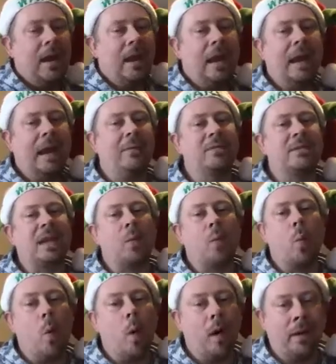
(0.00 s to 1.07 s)
he was like
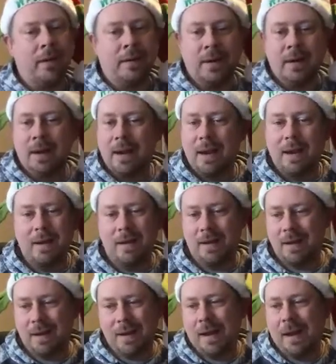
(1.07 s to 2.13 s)
1.
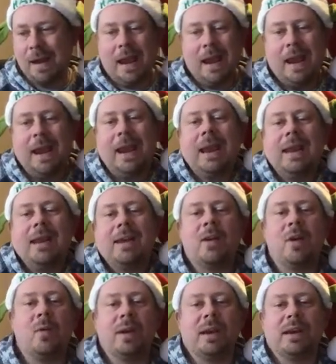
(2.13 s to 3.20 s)
He didn't
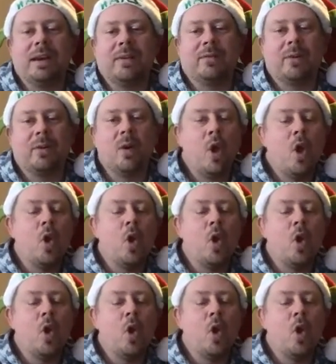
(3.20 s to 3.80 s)
know any different.